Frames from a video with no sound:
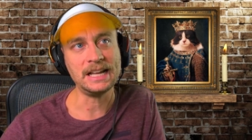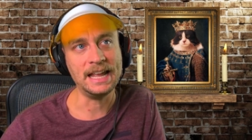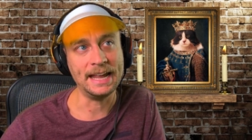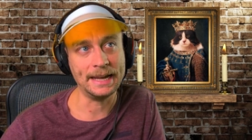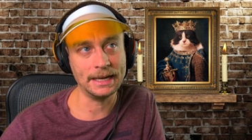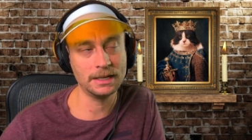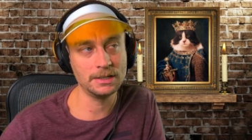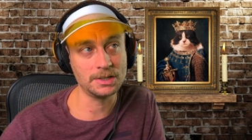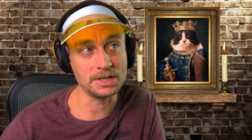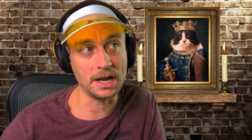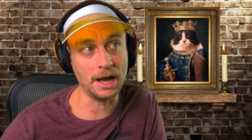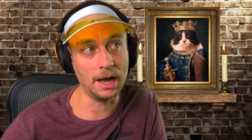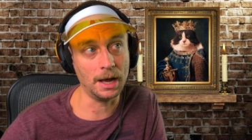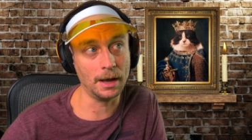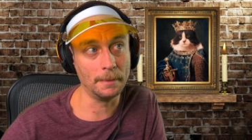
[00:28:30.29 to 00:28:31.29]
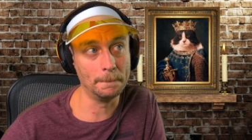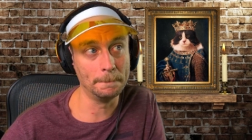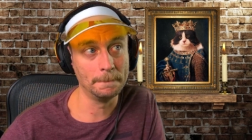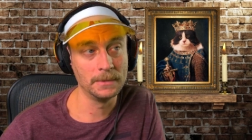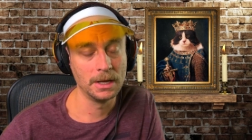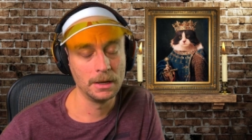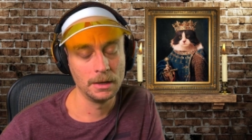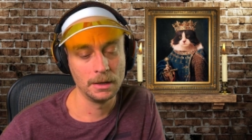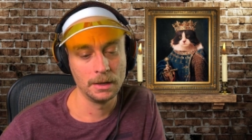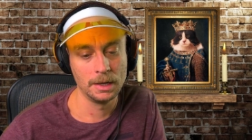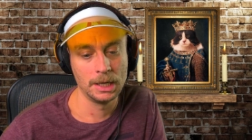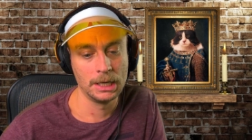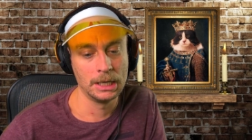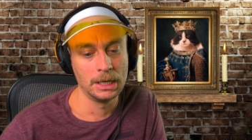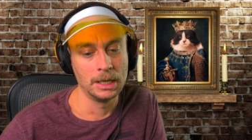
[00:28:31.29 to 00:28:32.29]
And um,
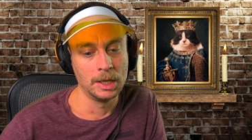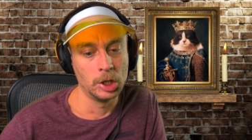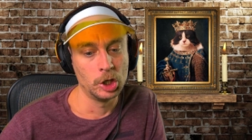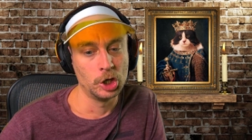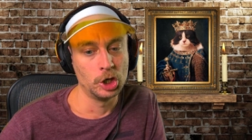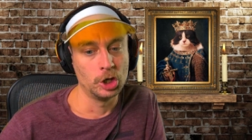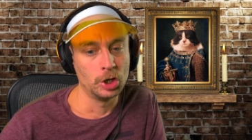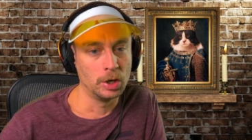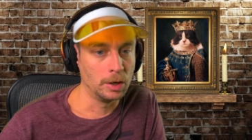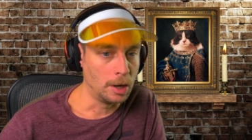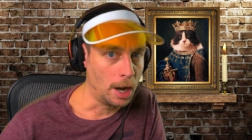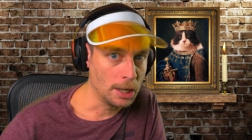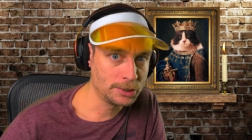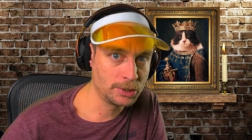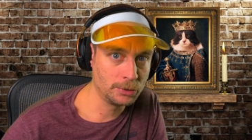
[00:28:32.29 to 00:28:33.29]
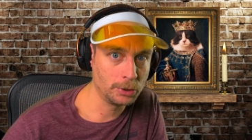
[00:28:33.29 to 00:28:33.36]
also,